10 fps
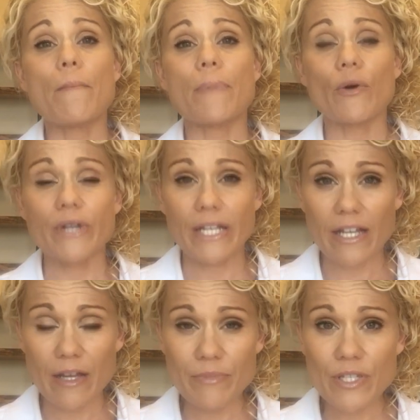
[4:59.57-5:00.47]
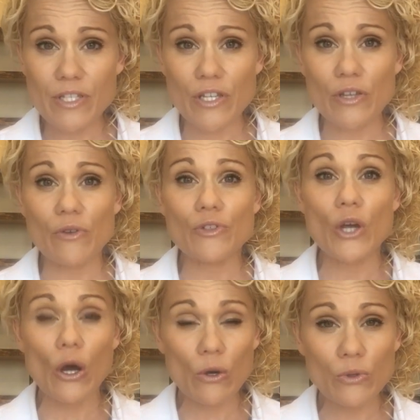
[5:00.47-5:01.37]
But when it comes to
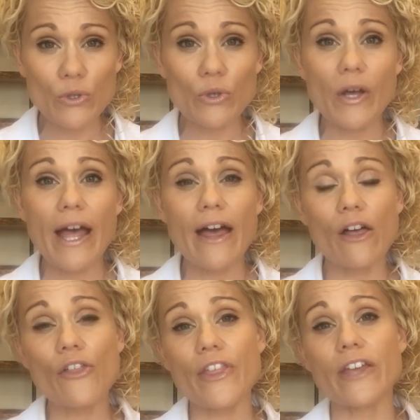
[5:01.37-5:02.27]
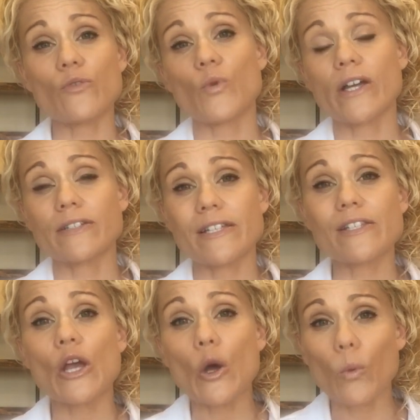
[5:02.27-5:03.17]
total health and
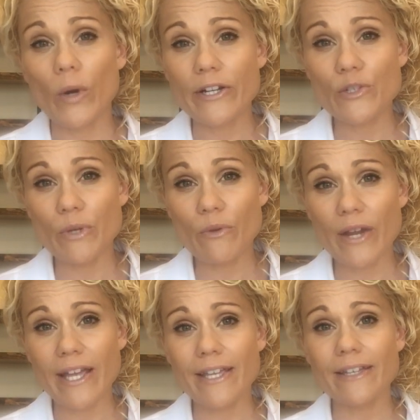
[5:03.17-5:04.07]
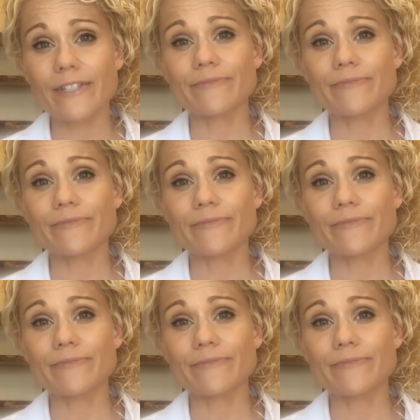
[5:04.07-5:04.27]
wellness, where do we rank?